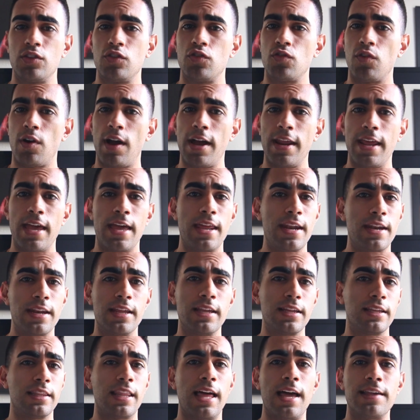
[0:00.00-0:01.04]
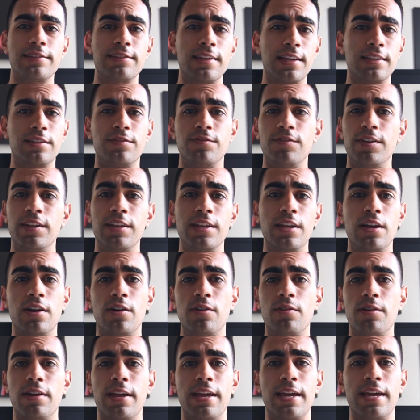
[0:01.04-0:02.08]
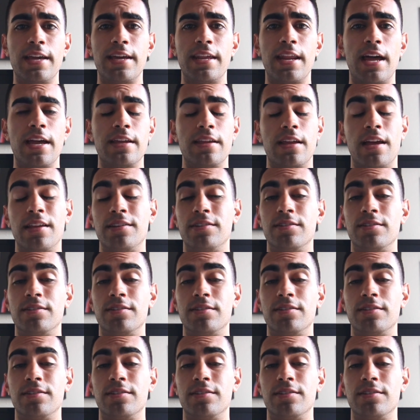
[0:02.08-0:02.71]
Tried editing last night's video, and I